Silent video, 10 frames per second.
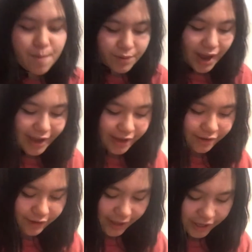but I
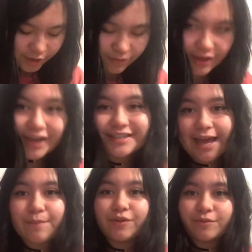like using a
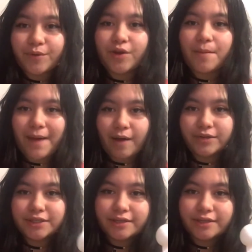tablespoon amount.